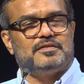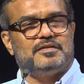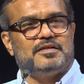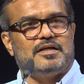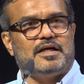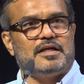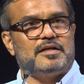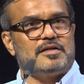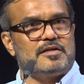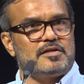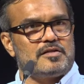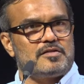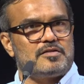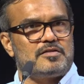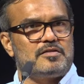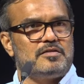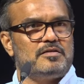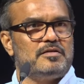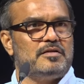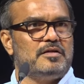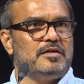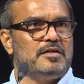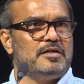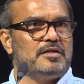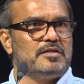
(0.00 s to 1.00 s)
100
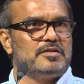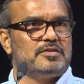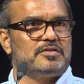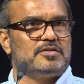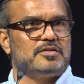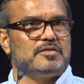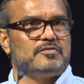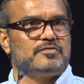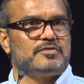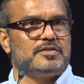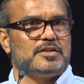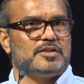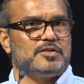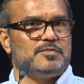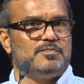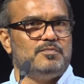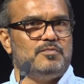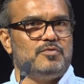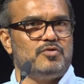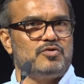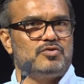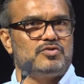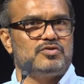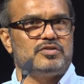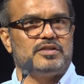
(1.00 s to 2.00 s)
of such
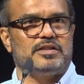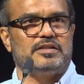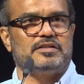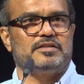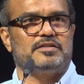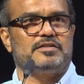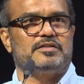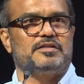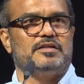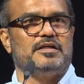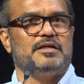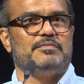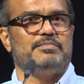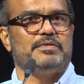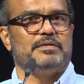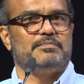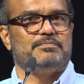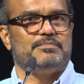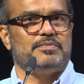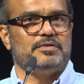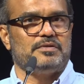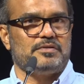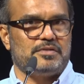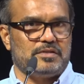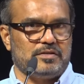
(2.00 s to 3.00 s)
books and
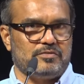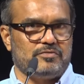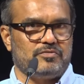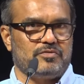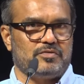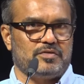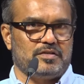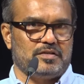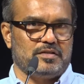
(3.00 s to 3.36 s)
papers have